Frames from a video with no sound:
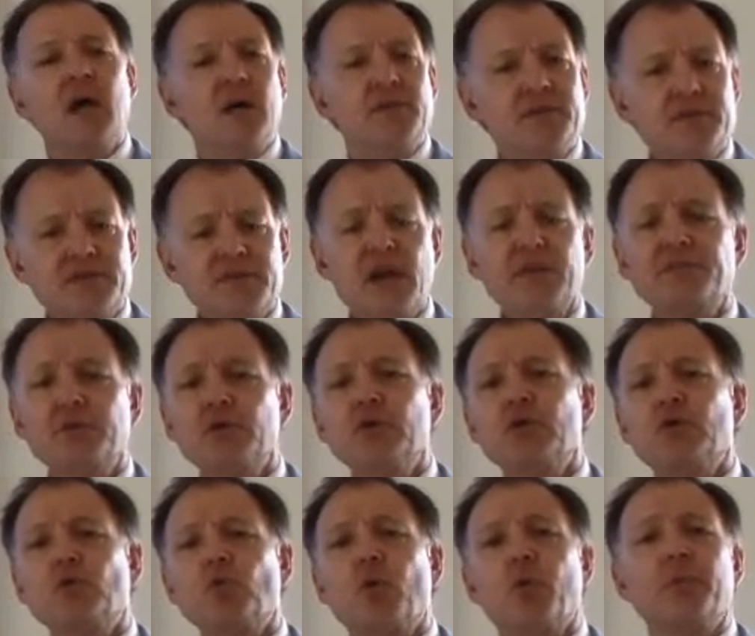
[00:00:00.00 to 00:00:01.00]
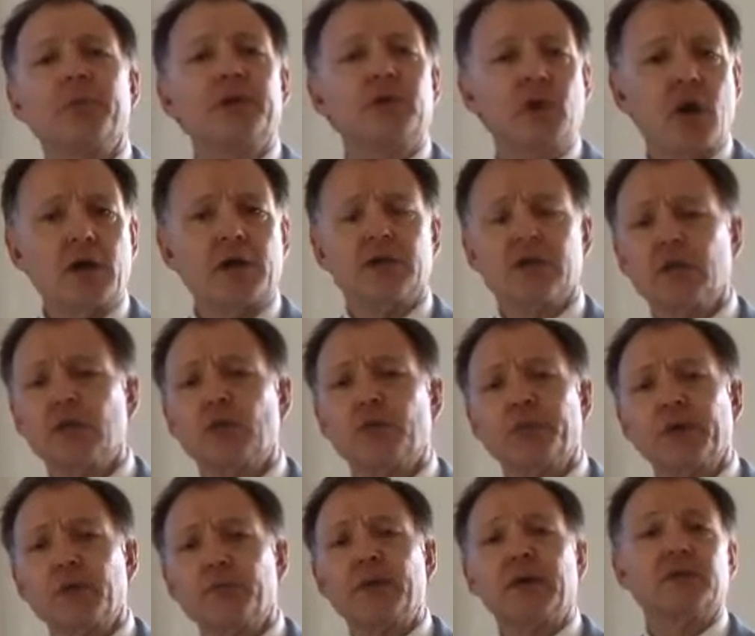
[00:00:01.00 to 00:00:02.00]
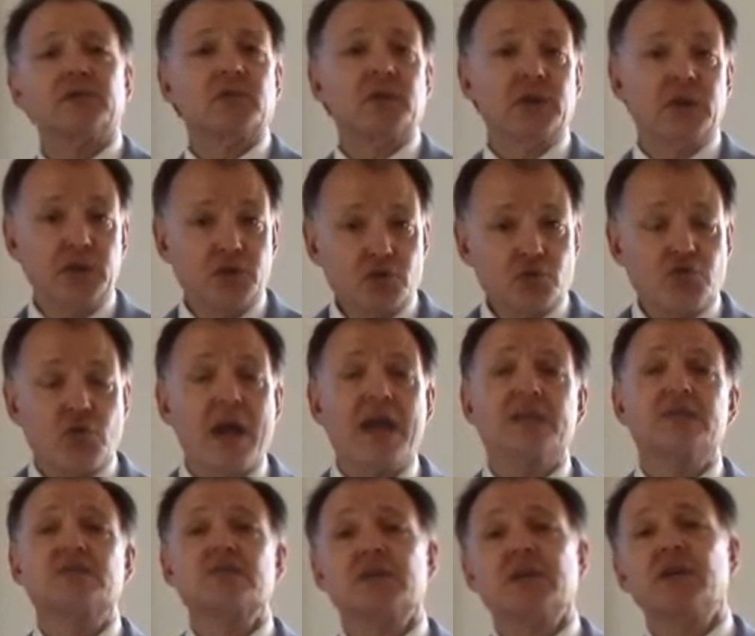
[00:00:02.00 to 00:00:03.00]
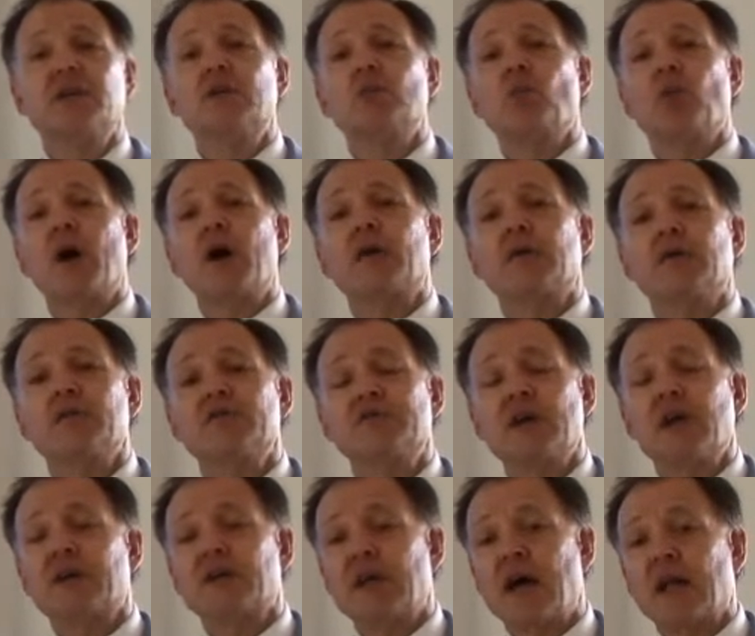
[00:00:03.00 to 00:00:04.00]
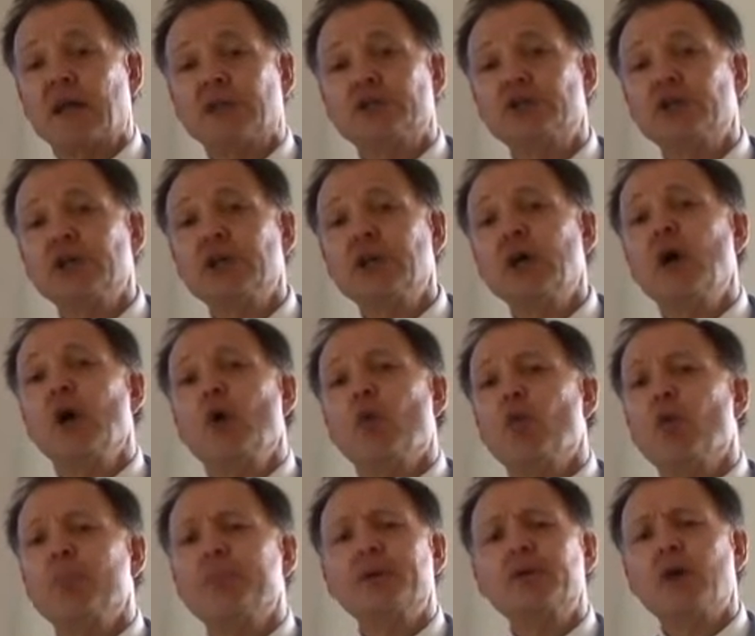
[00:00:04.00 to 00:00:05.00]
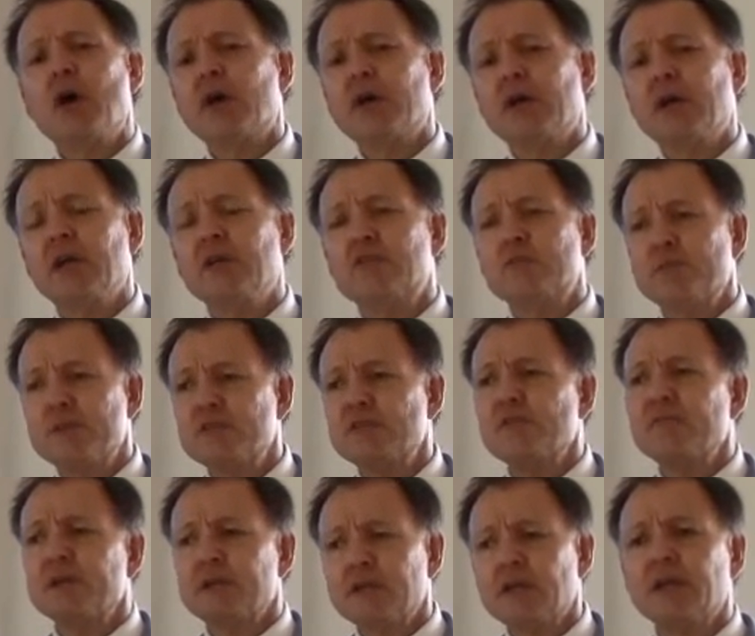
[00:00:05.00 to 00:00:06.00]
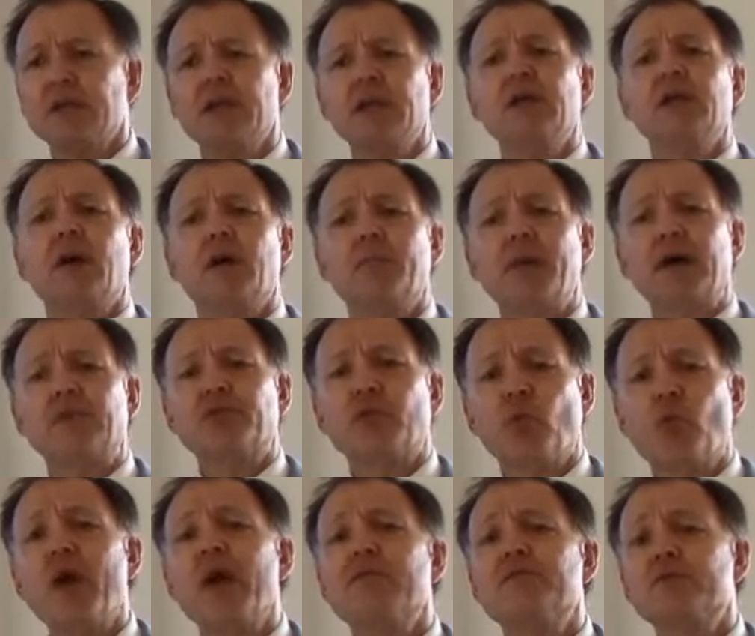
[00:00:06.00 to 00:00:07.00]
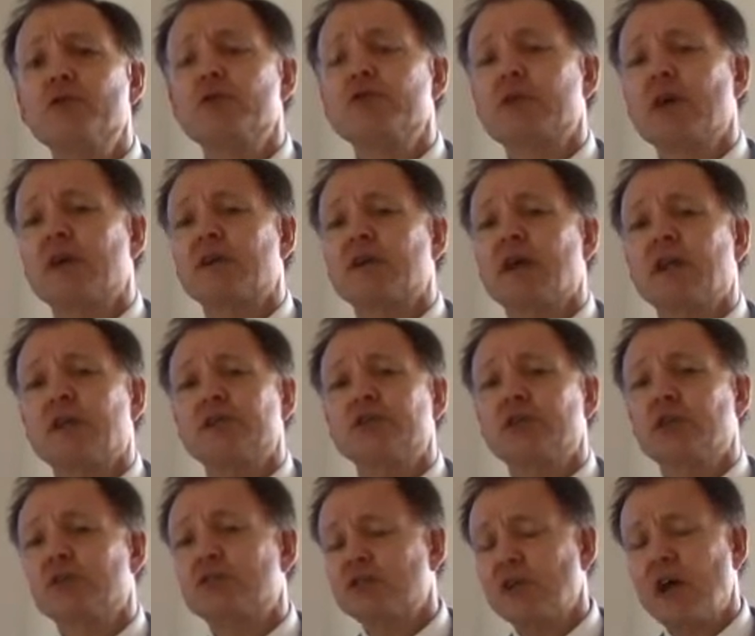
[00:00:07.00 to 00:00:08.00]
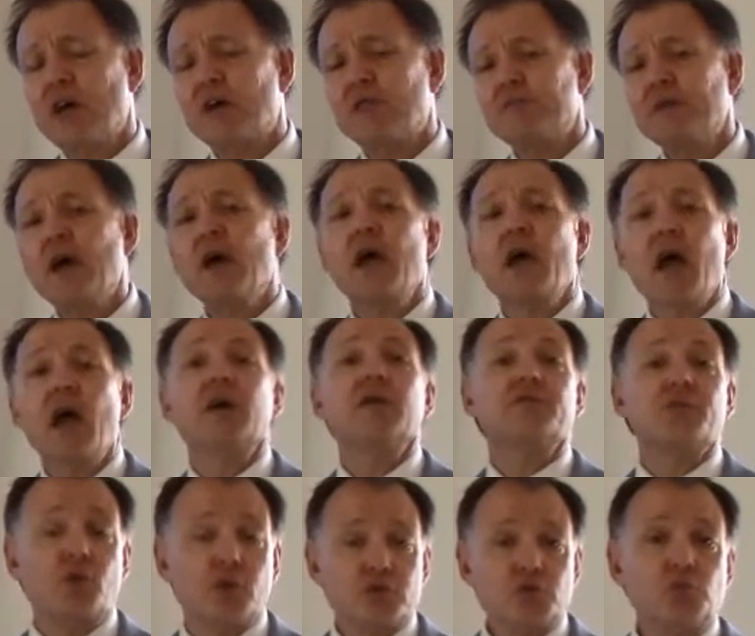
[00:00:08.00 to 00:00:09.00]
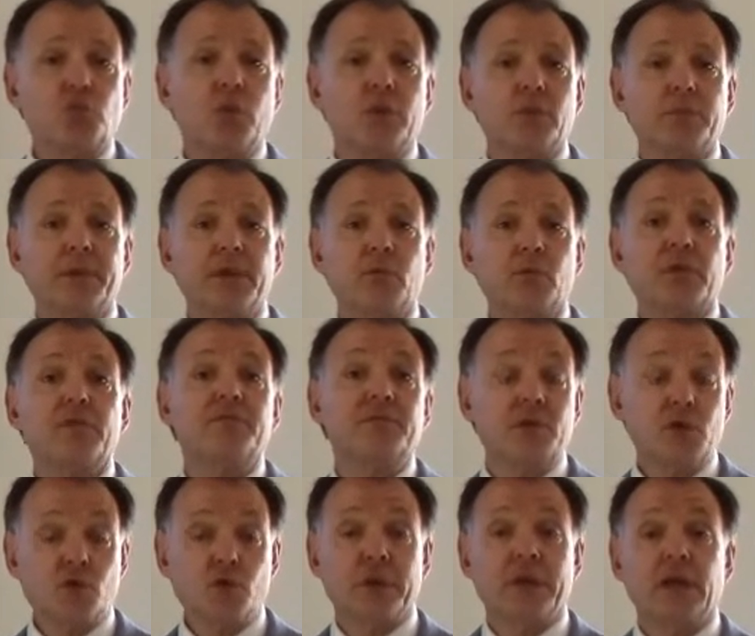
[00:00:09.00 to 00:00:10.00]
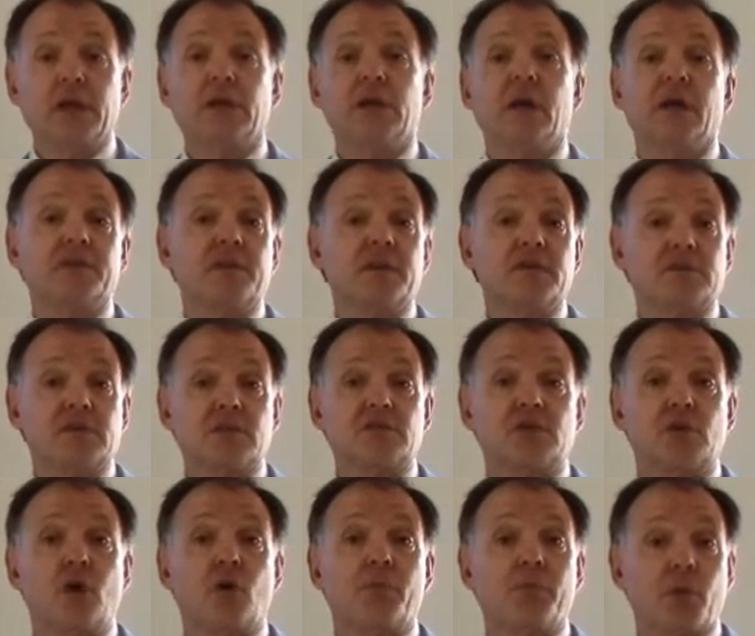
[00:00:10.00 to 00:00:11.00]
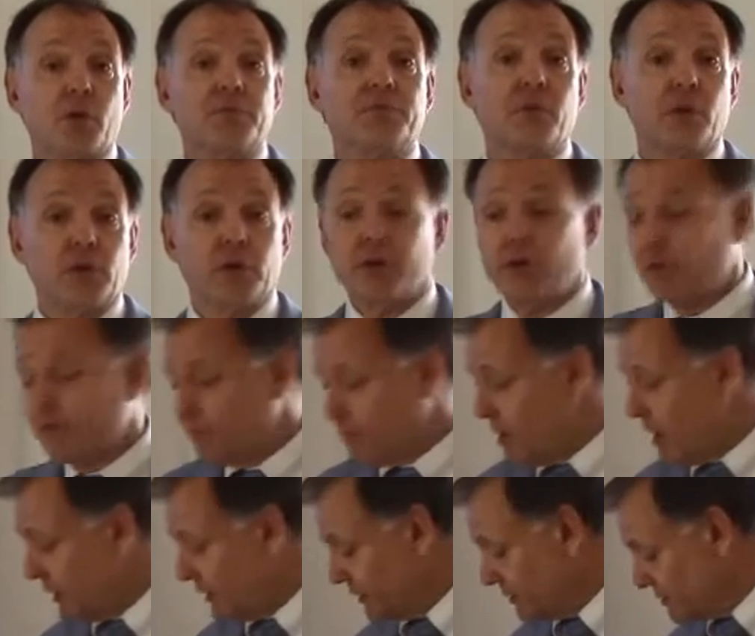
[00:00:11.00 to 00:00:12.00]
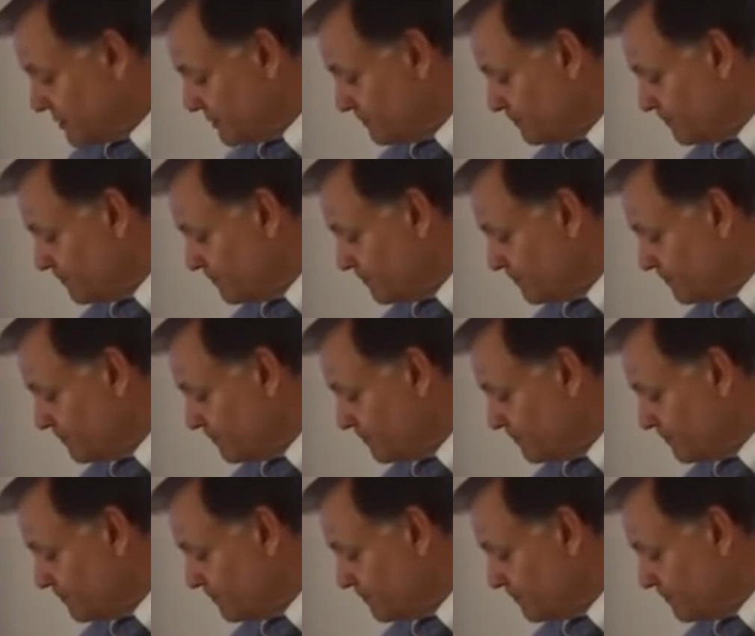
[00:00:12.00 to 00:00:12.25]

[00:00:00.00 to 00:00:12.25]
This afternoon we'll be talking a little bit about the trends in wireless technology. We'll be talking specifically about the Wave 2 technology itself, and of course we'll be reviewing the Cisco portfolio of products.